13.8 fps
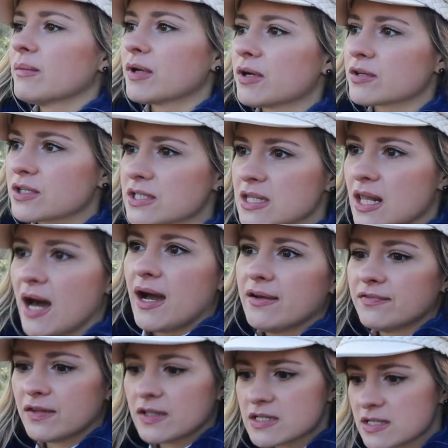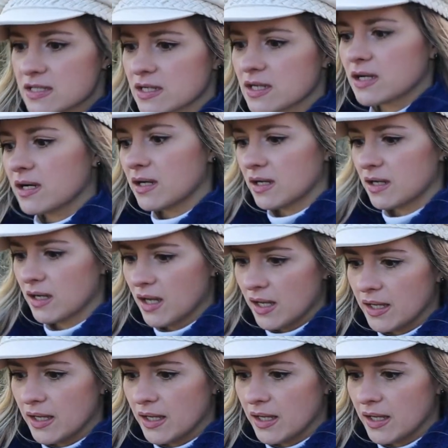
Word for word: because it's life and uh,